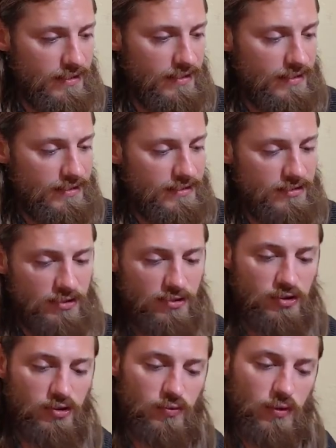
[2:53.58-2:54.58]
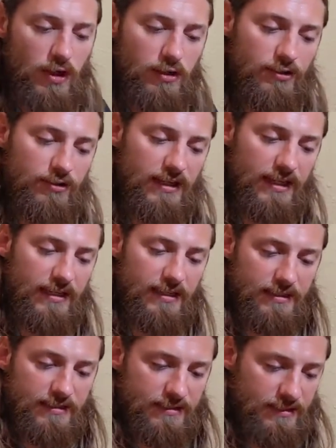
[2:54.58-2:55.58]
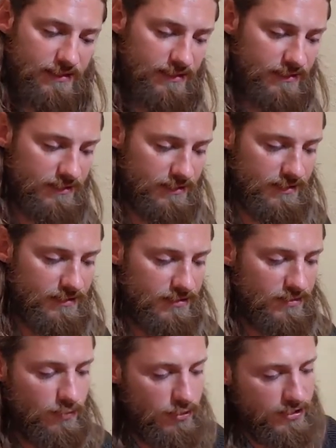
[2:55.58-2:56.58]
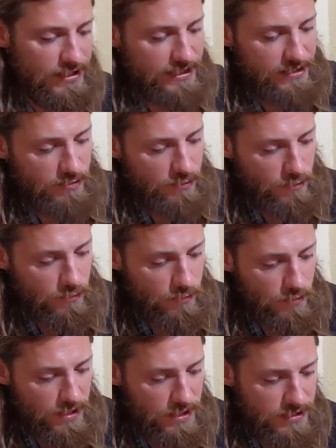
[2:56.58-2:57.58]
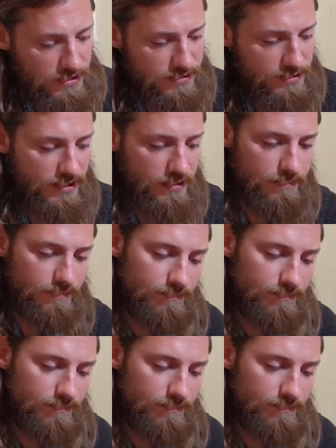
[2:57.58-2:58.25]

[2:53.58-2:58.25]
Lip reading: And draw your hand. So put your hand right on top